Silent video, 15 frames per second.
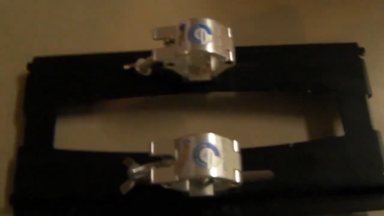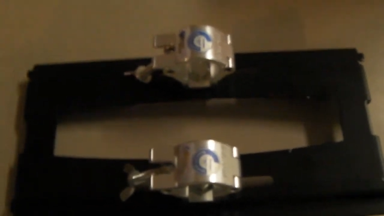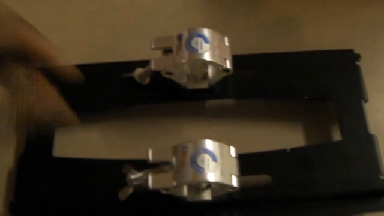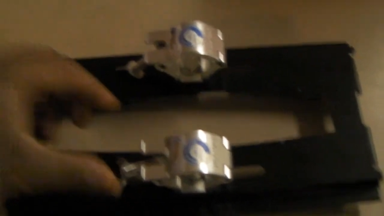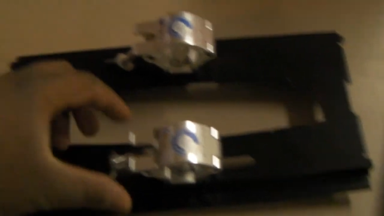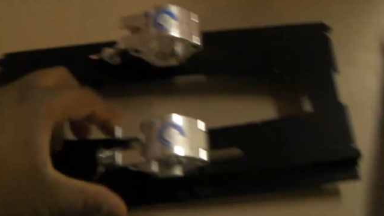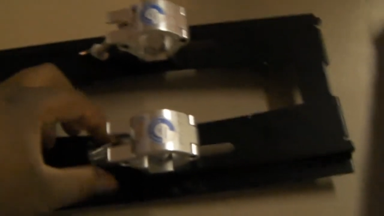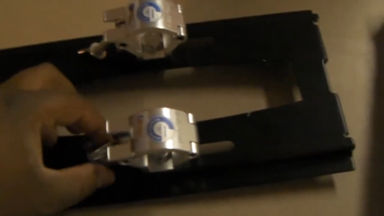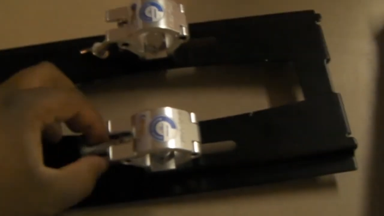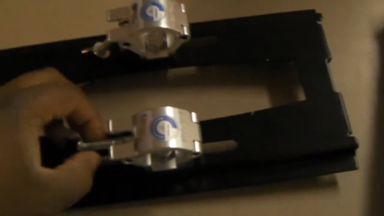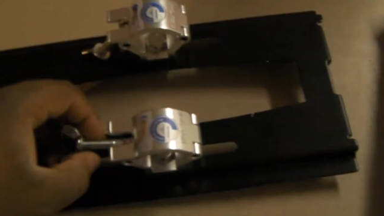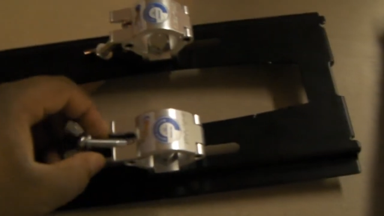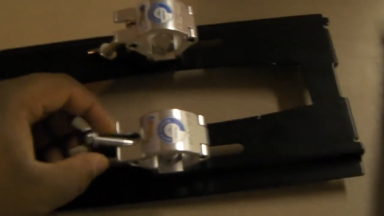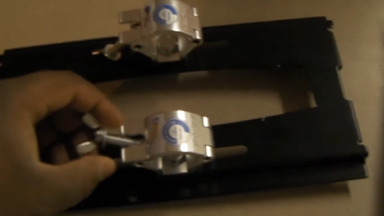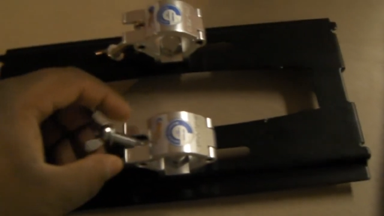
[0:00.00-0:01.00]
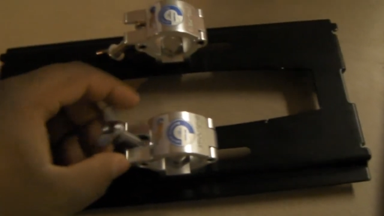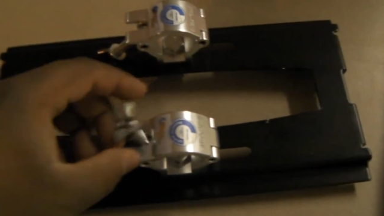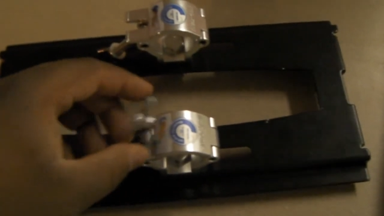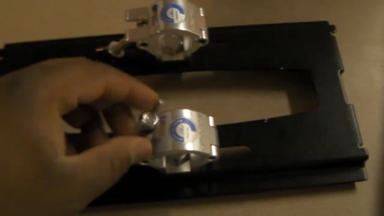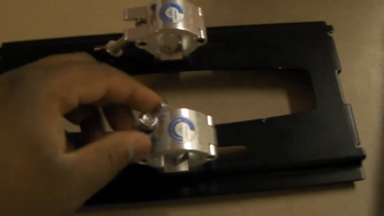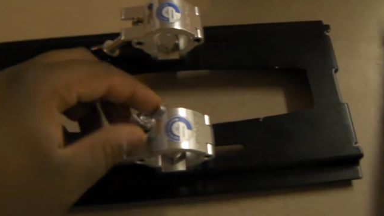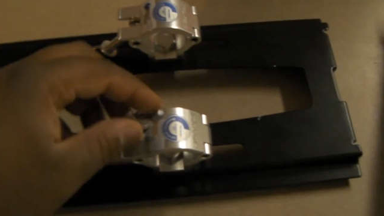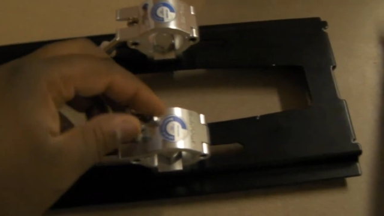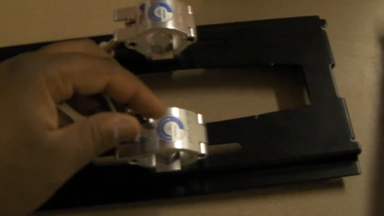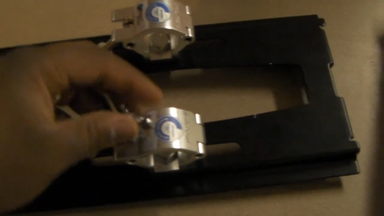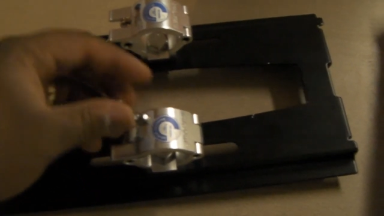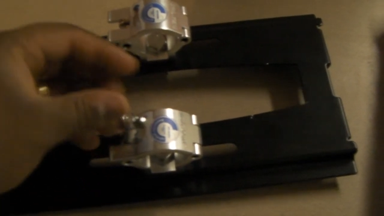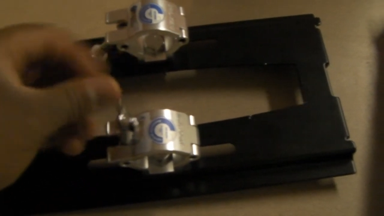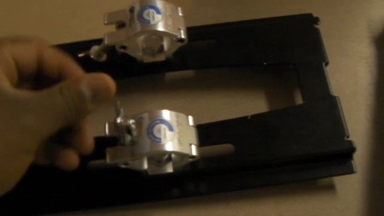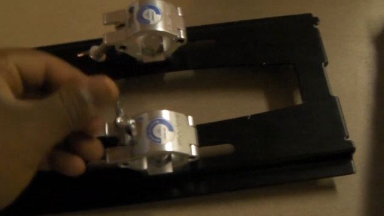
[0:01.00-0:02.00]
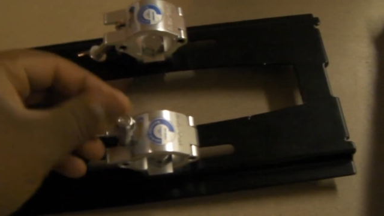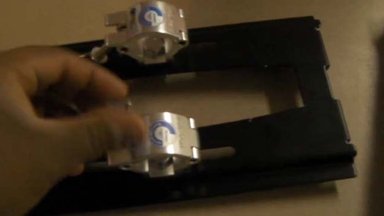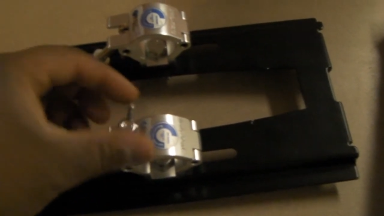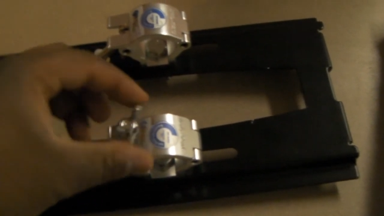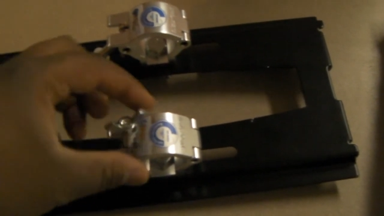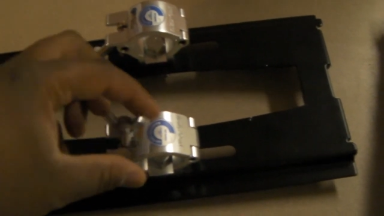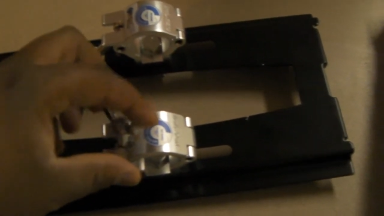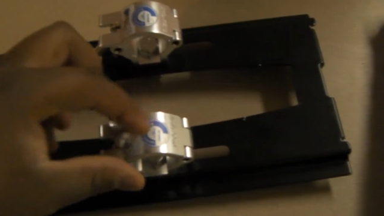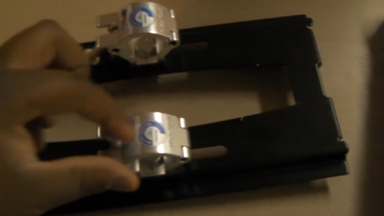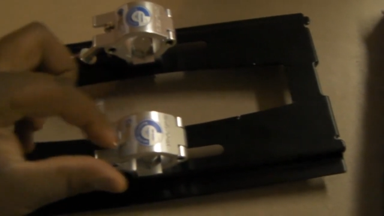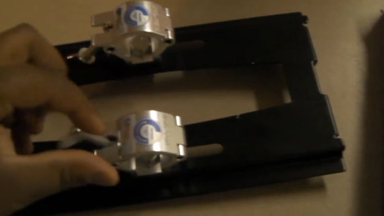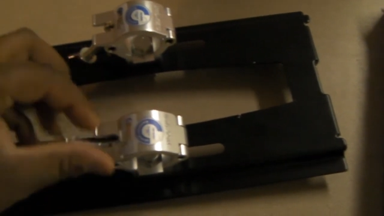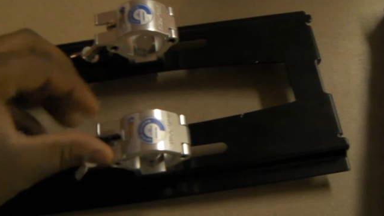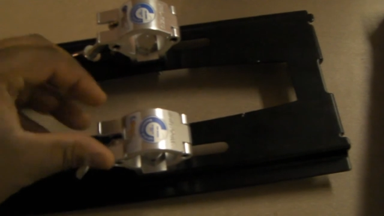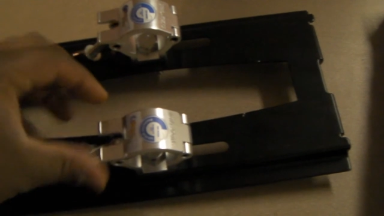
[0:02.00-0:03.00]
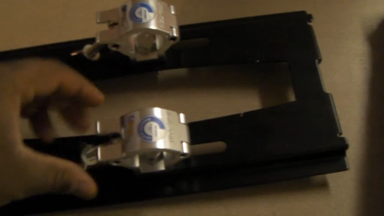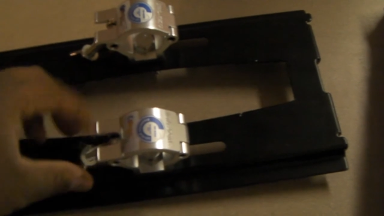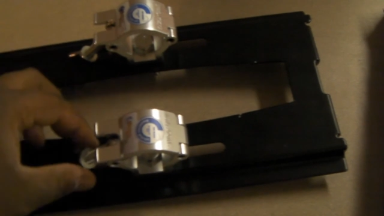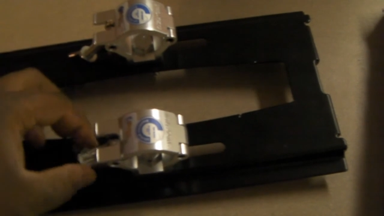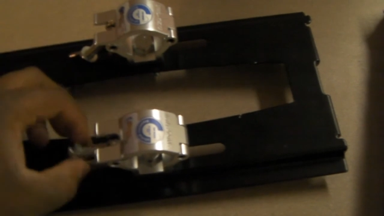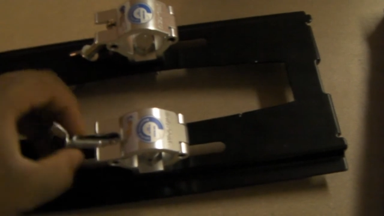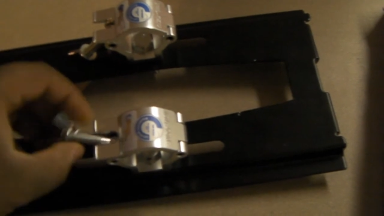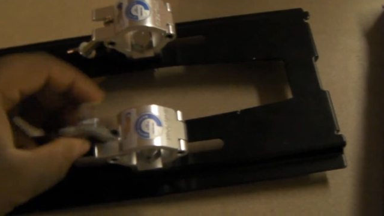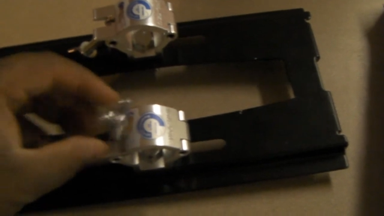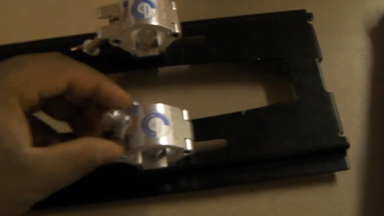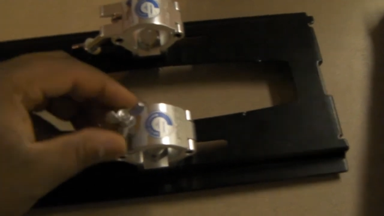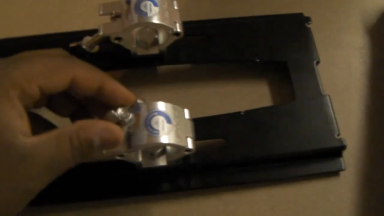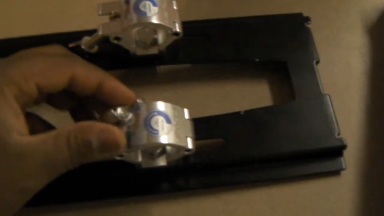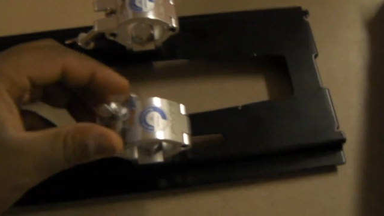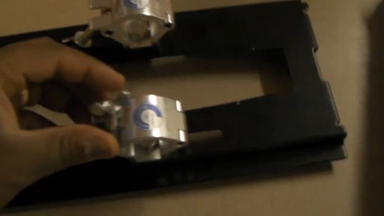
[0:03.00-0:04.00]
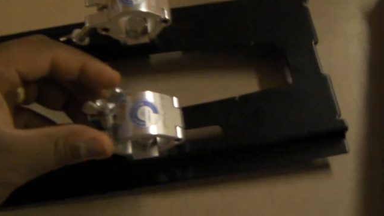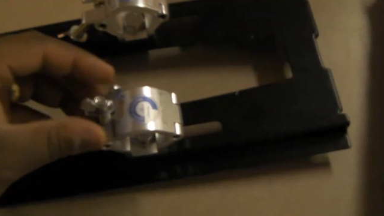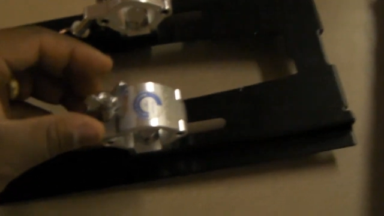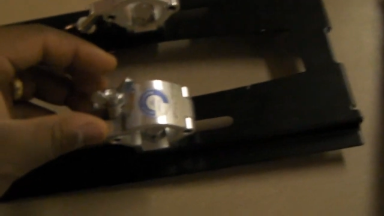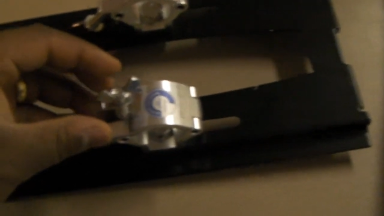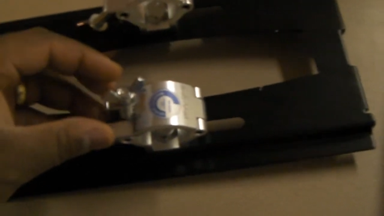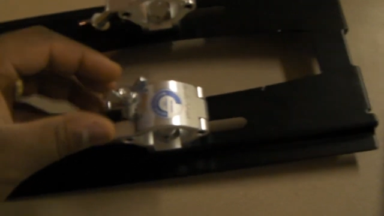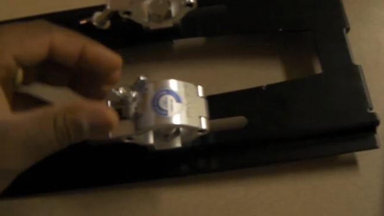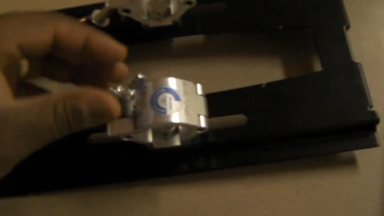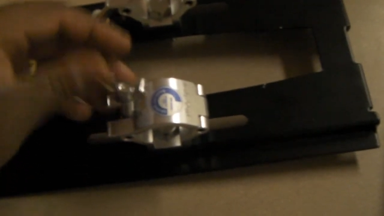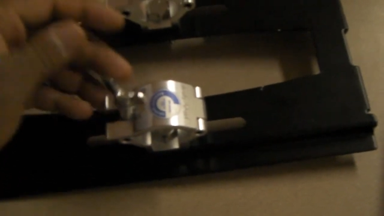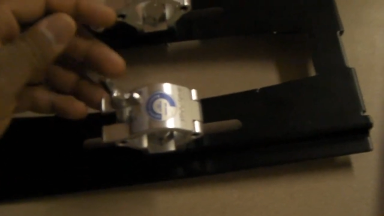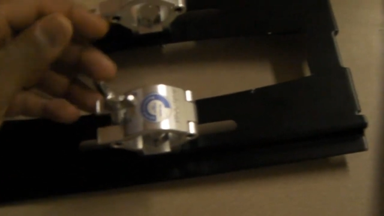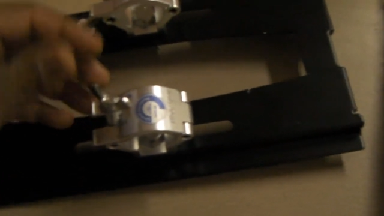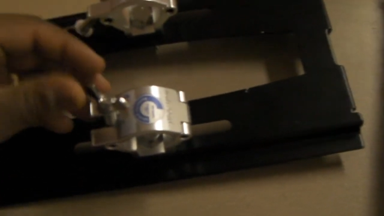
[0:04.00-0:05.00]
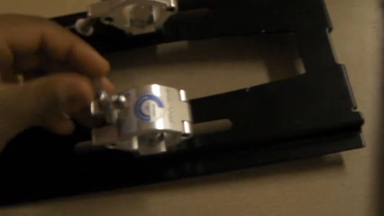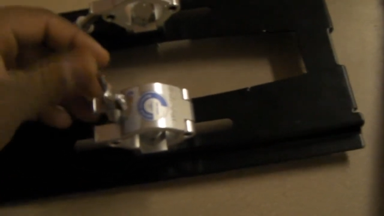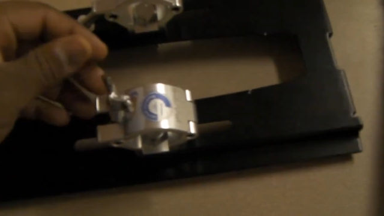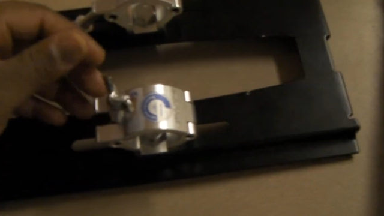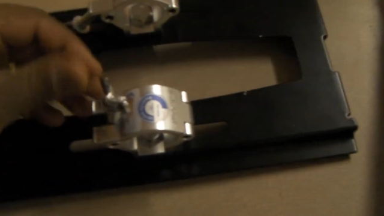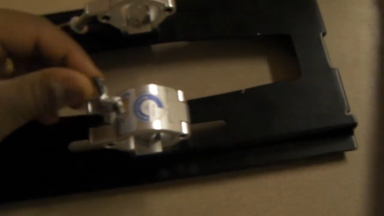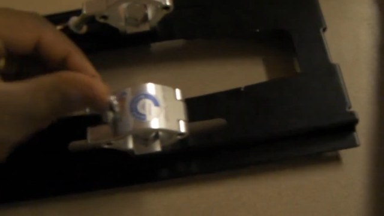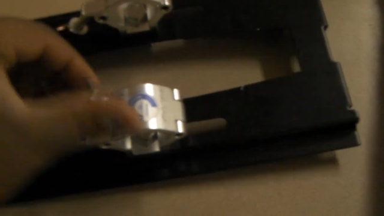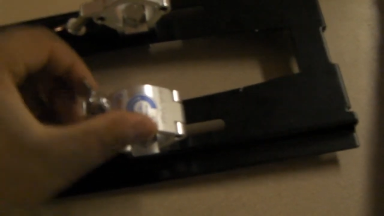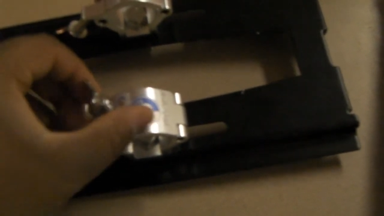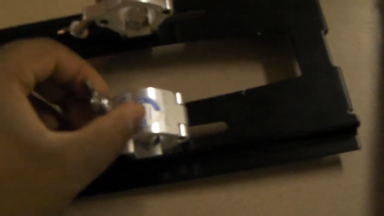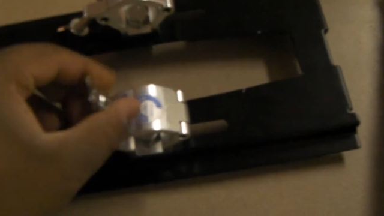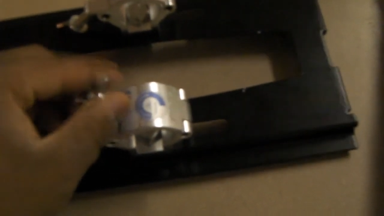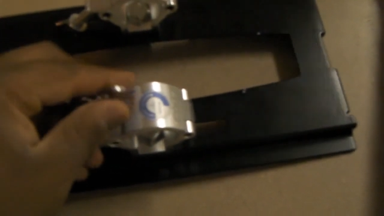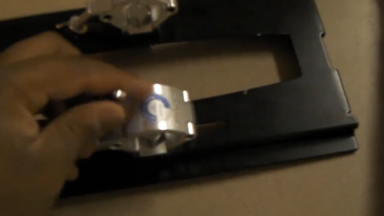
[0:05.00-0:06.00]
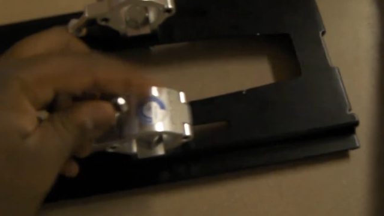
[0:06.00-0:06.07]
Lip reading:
(no speaker visible)